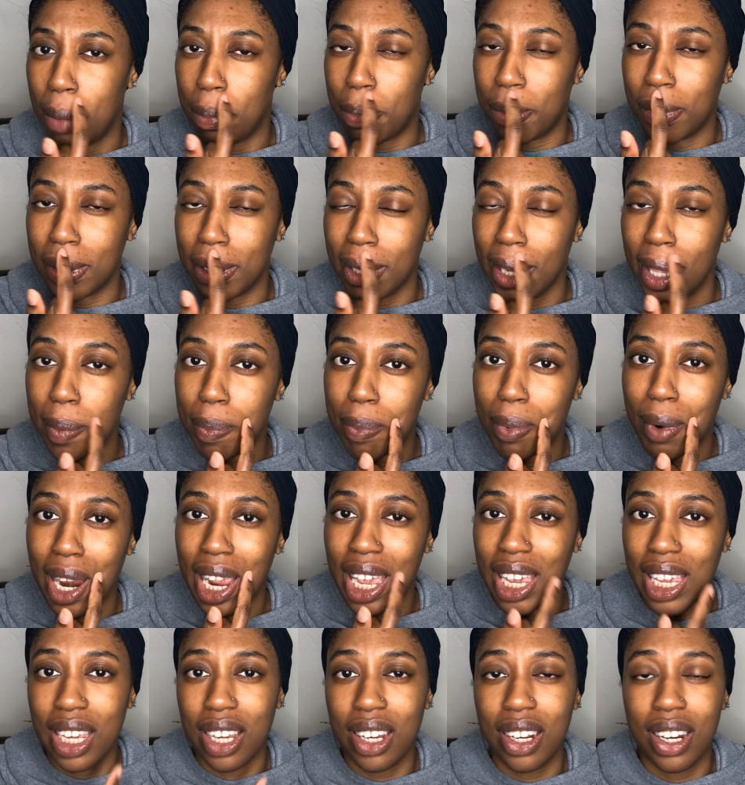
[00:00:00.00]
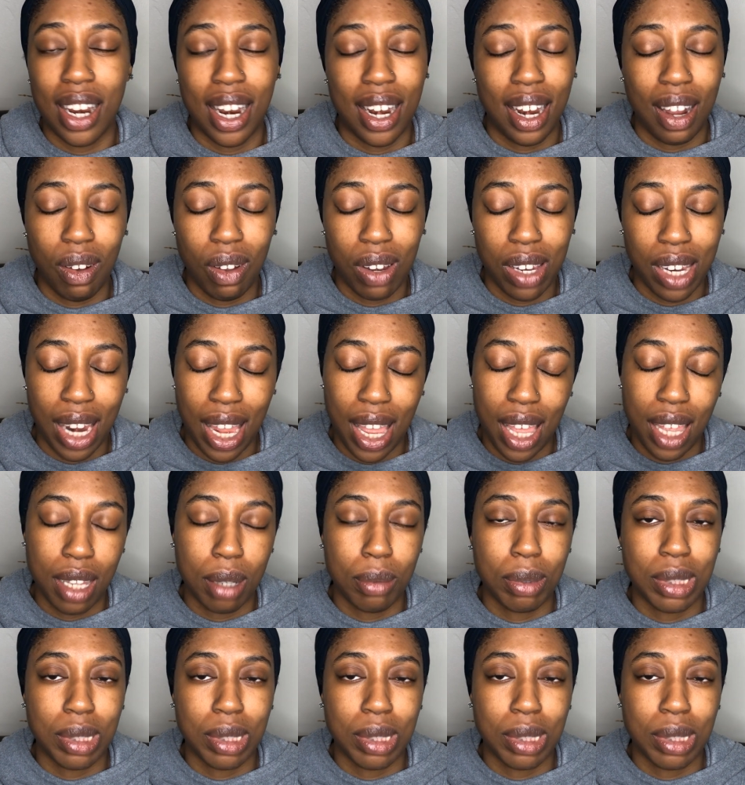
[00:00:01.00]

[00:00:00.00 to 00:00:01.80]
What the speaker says: upper lip right here and all of that.